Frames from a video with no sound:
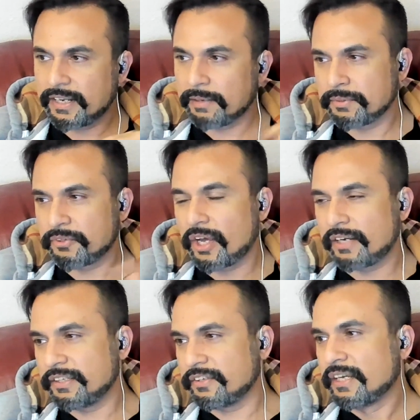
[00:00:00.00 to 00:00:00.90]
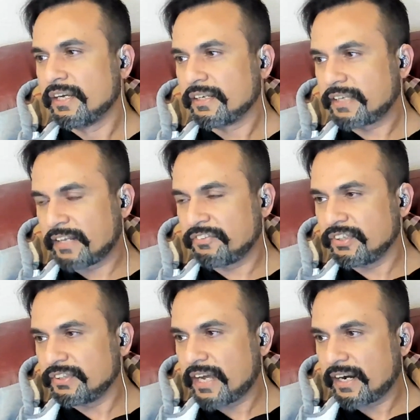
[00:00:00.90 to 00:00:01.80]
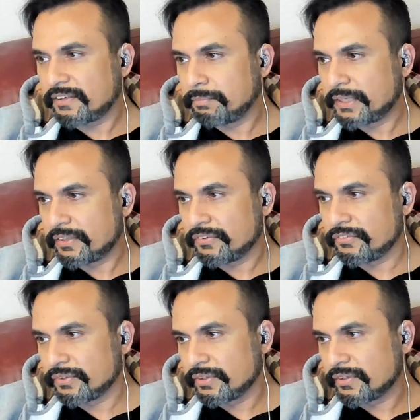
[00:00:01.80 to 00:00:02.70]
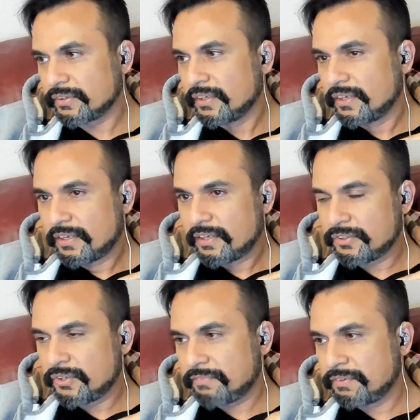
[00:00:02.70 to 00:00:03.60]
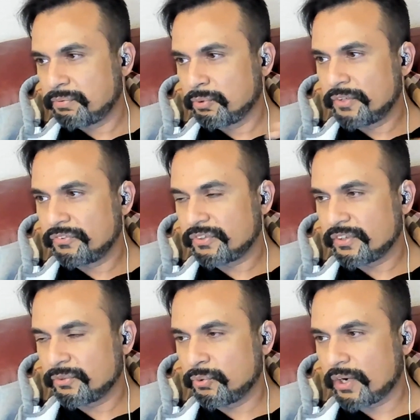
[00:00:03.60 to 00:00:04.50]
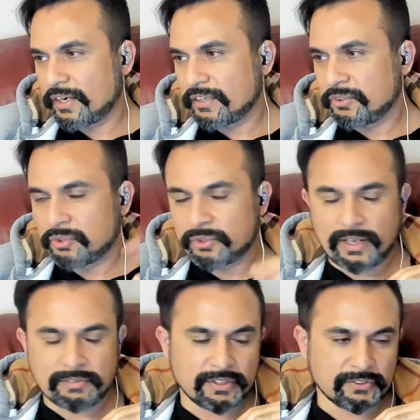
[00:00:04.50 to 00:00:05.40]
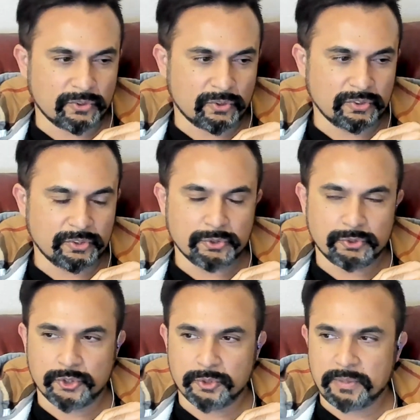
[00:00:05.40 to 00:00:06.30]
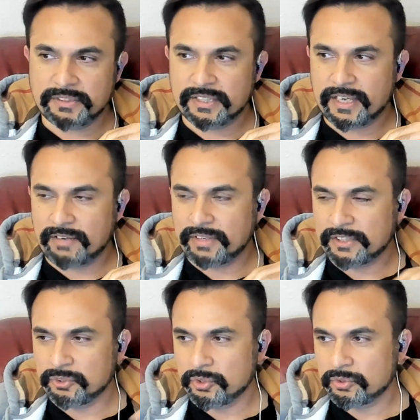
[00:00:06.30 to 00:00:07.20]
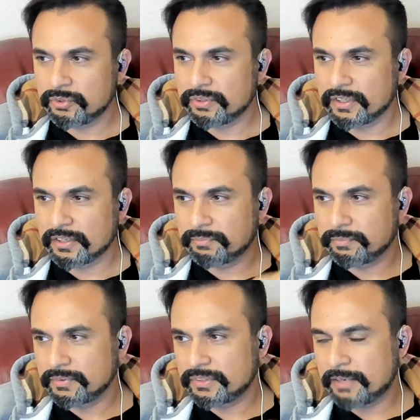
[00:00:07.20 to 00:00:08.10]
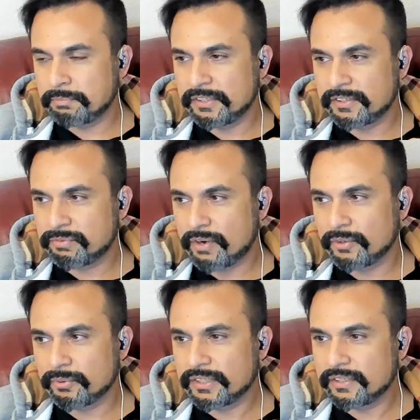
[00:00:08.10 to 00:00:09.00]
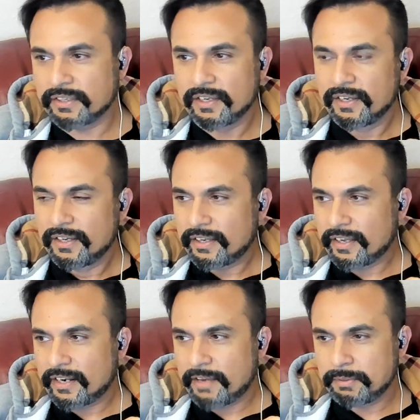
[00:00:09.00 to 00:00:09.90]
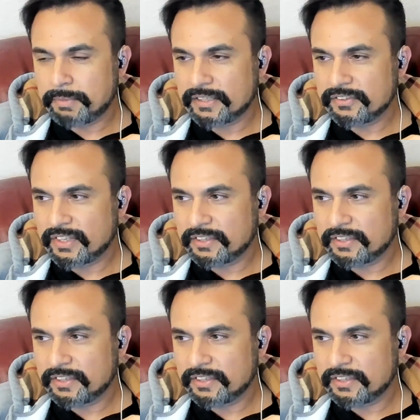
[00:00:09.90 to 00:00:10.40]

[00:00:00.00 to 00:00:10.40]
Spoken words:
I mean, you already can see that because you have influencers who are 12 years old on YouTube and they have 10 million following, and everybody's